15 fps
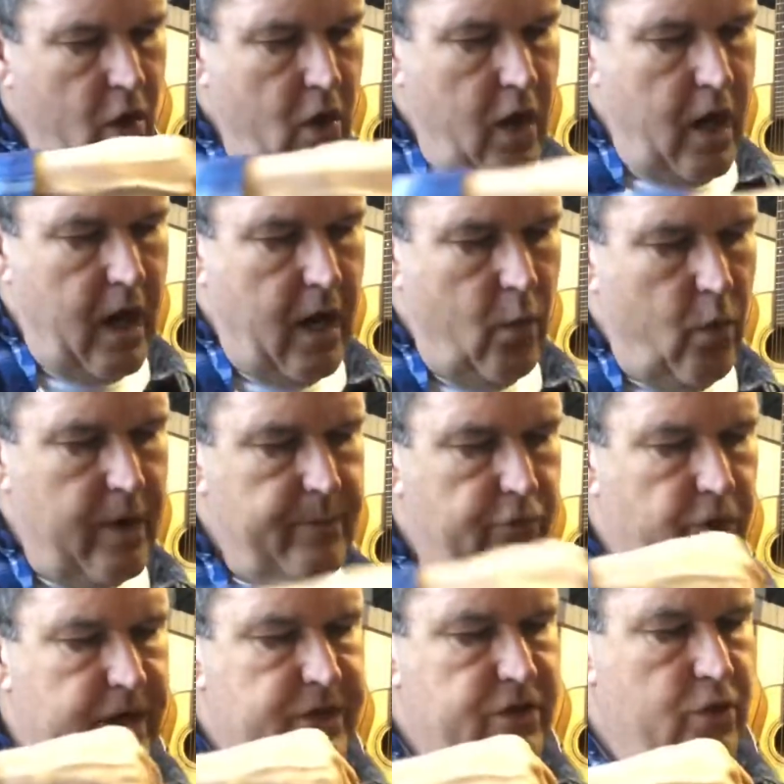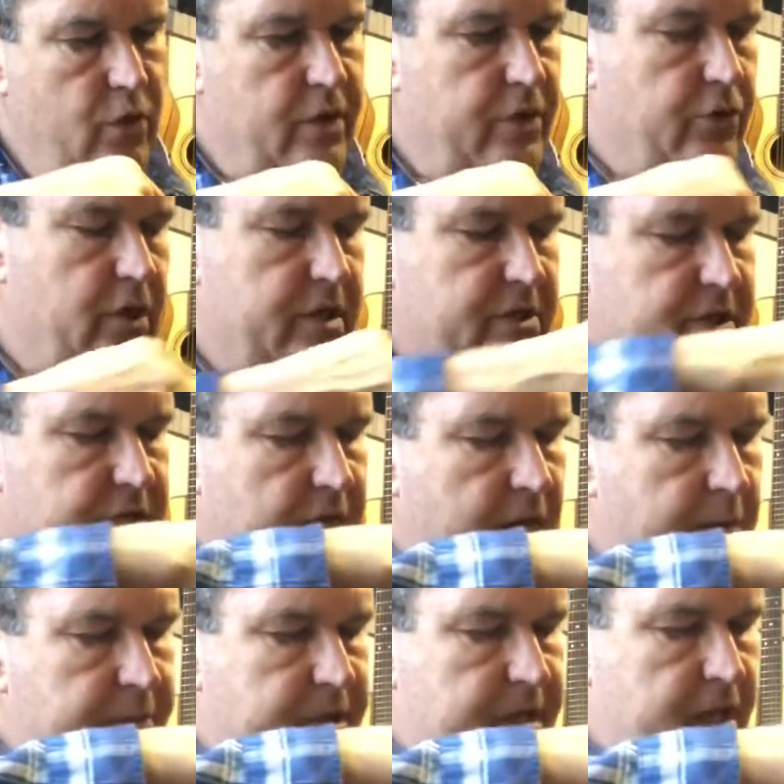one brace going across the
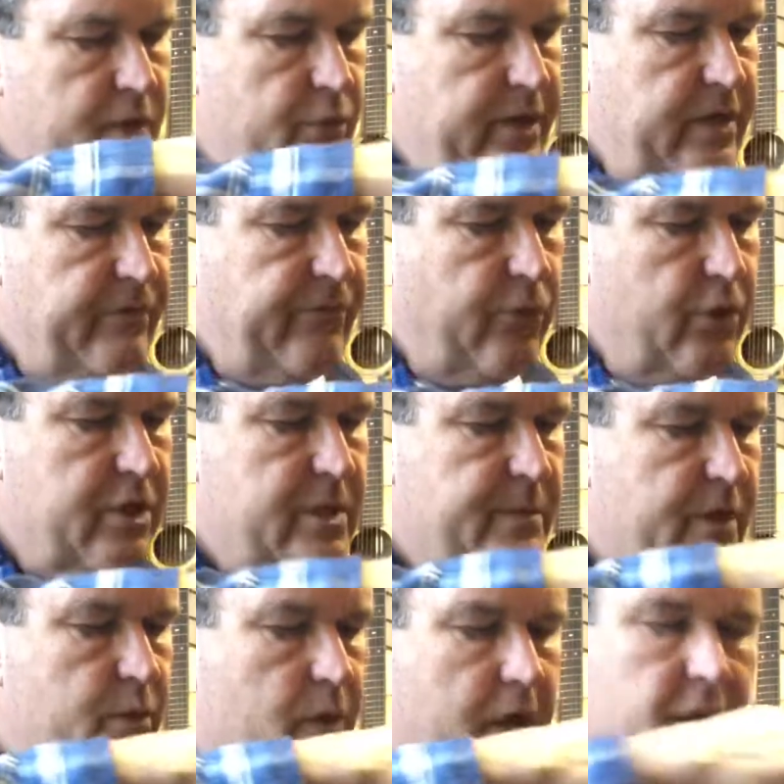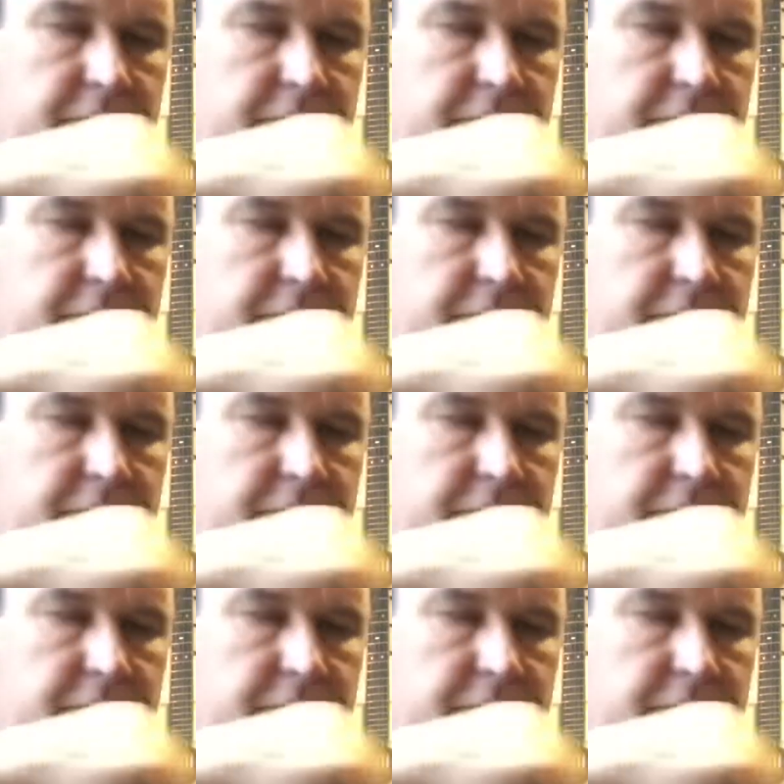top, and then a reinforcement right